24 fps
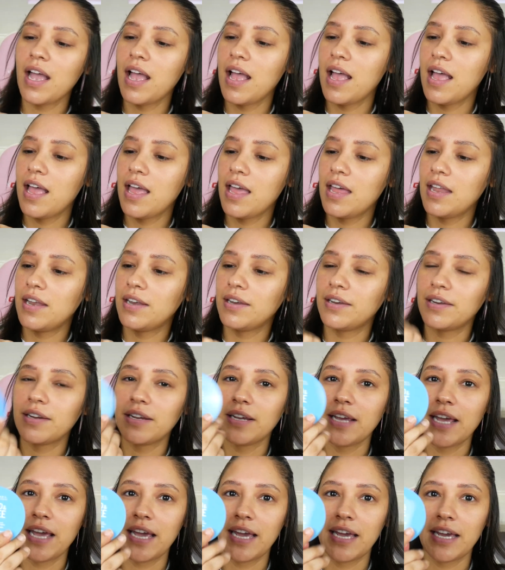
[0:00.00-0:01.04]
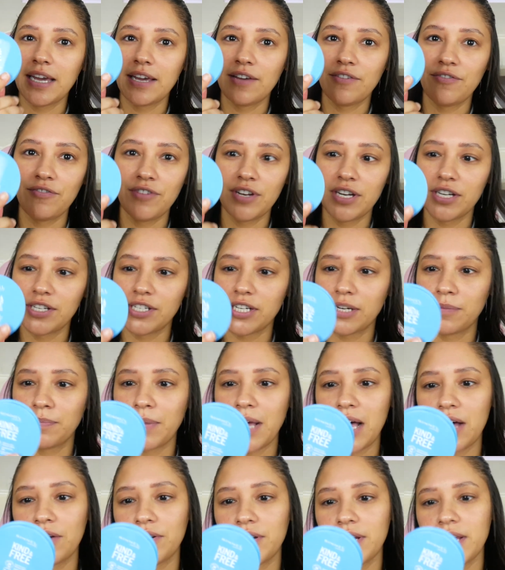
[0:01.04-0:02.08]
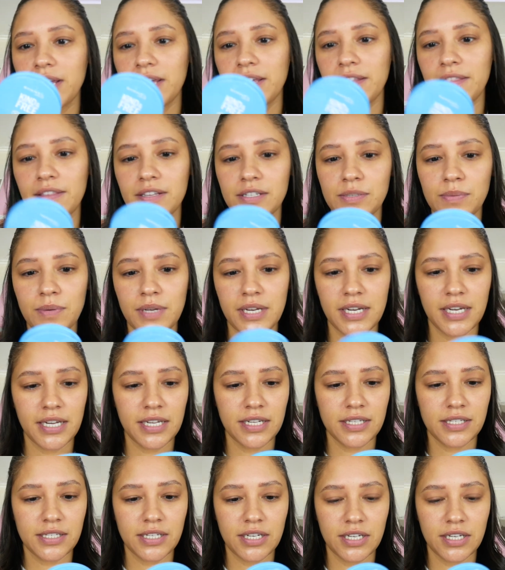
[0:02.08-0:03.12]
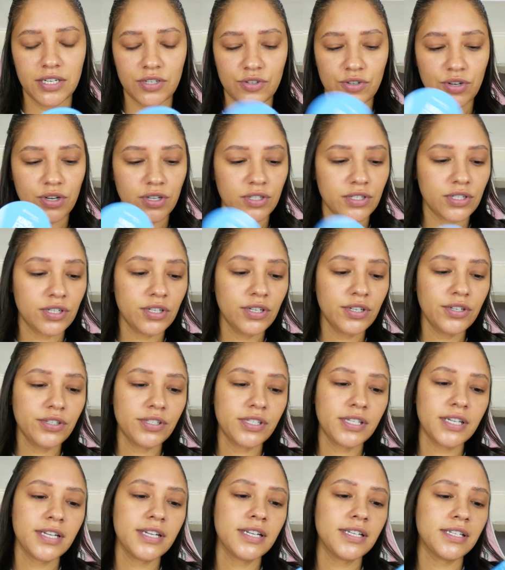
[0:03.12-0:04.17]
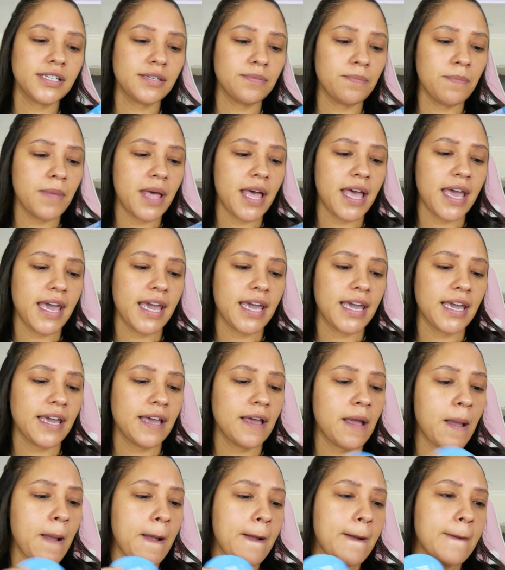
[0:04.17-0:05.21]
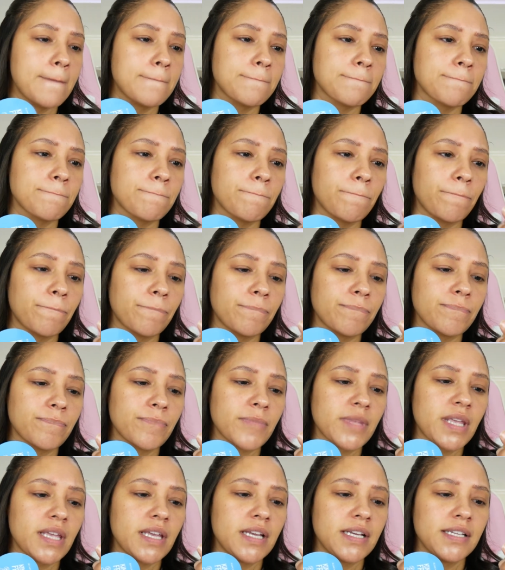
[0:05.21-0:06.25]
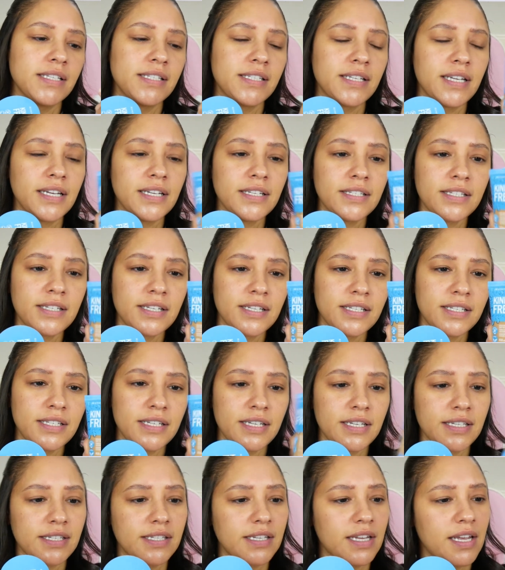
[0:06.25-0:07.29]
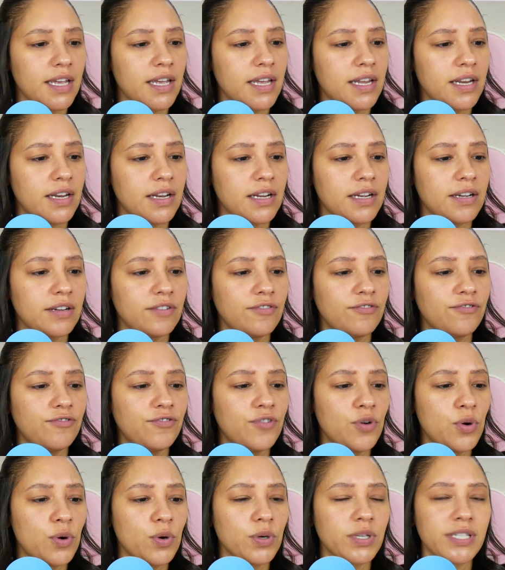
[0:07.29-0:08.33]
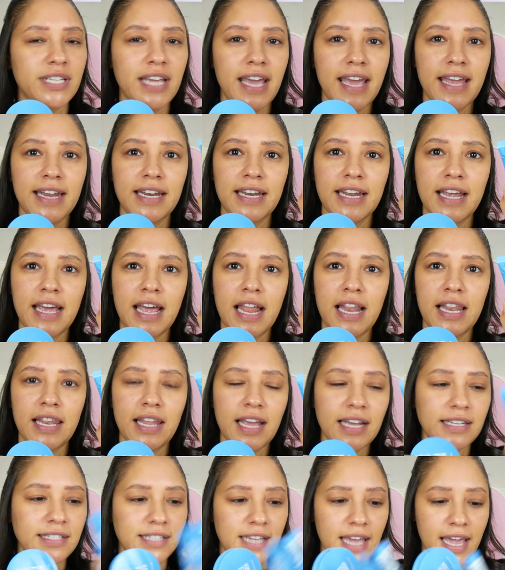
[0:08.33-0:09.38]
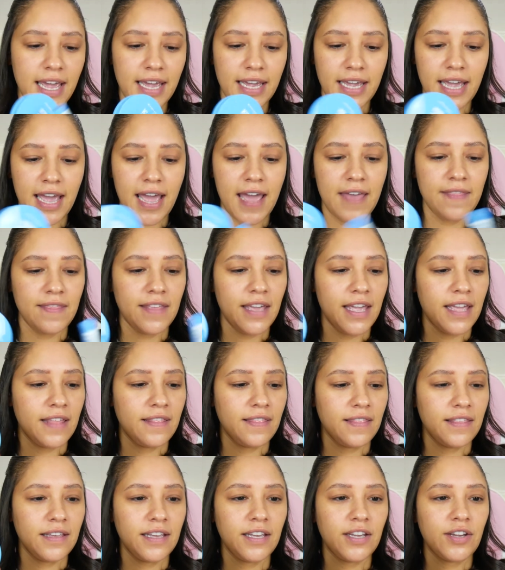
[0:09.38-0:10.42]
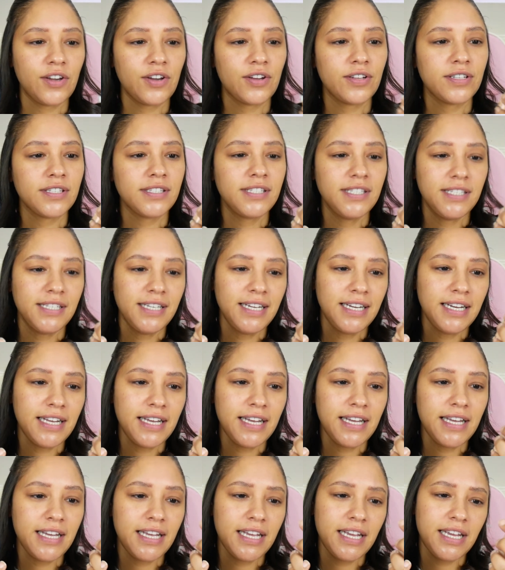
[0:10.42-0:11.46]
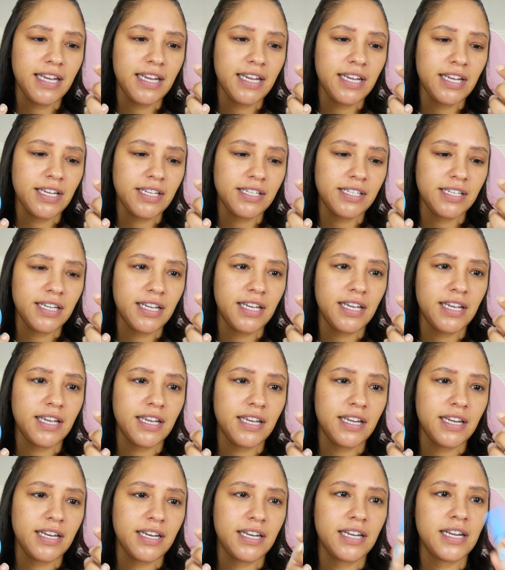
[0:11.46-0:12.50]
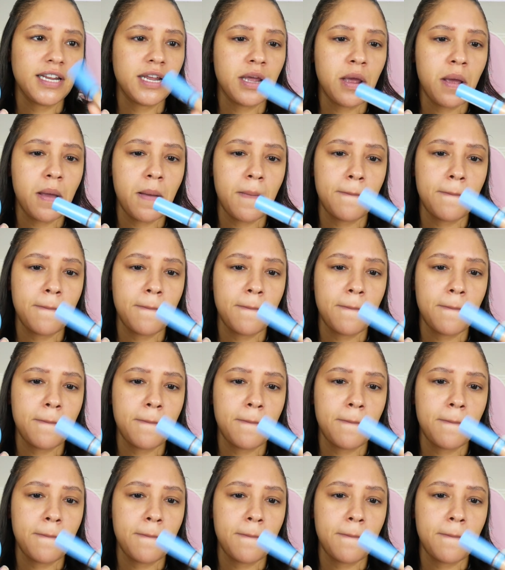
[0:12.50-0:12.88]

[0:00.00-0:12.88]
and a finishing powder. This one is in translucent. My skin tint is in 410 latte, and then the concealer is in